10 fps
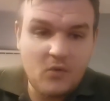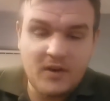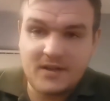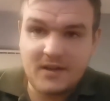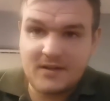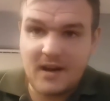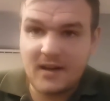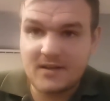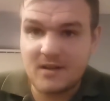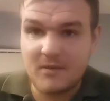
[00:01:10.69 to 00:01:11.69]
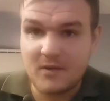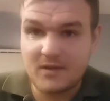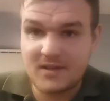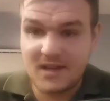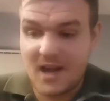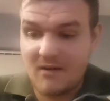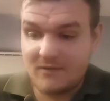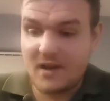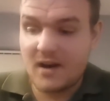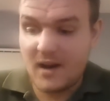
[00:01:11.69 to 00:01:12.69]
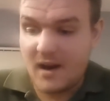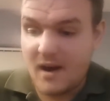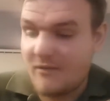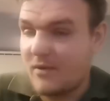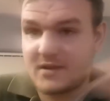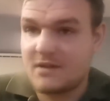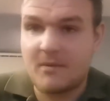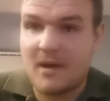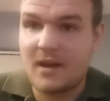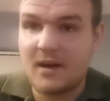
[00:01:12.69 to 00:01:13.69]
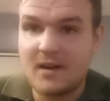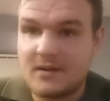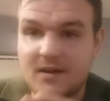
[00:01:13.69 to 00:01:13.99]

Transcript: all it's going to take is someone else to see how I've done it, and then everyone's going to be making it.